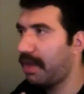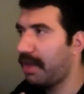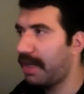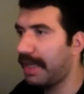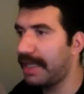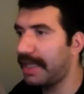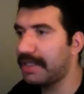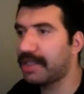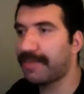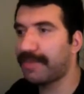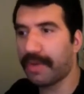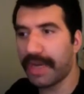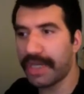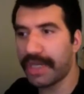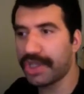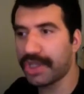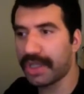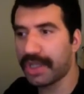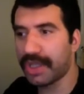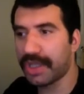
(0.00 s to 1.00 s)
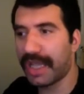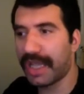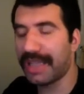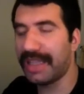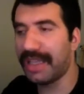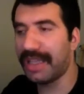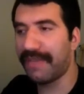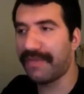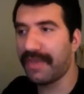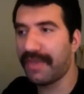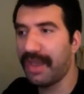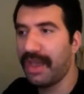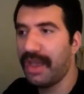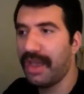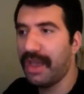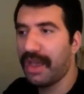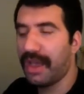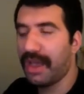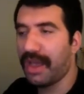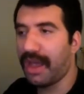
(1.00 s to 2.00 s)
inspiration. Like I think if
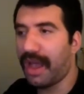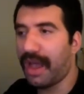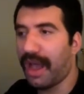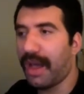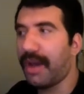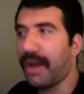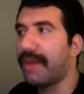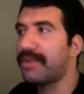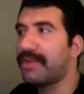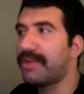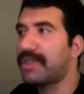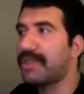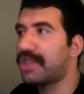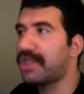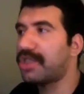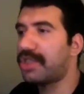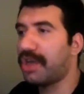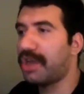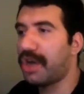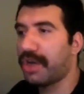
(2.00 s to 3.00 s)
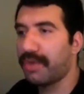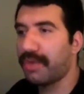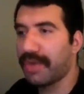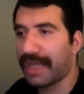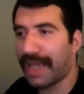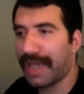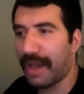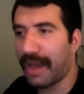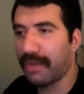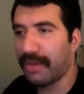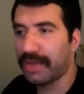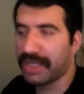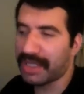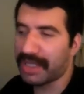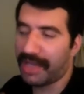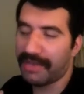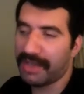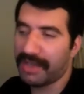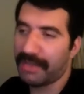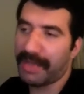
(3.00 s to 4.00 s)
I, I was actually talking to an accountant because I
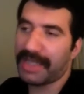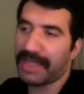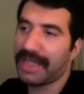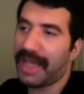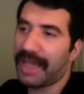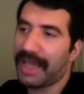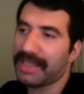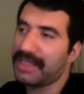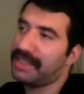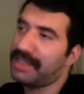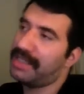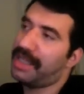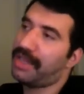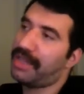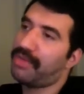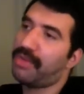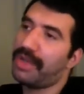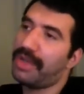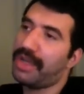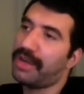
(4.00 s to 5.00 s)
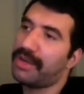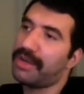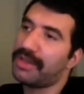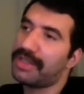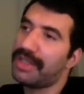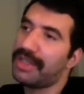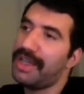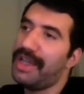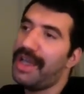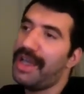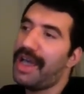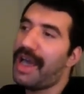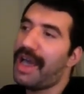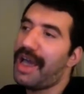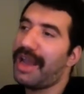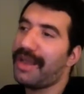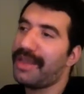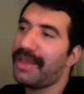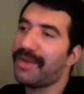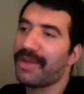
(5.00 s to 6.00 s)
haven't done my taxes in like three years. And I was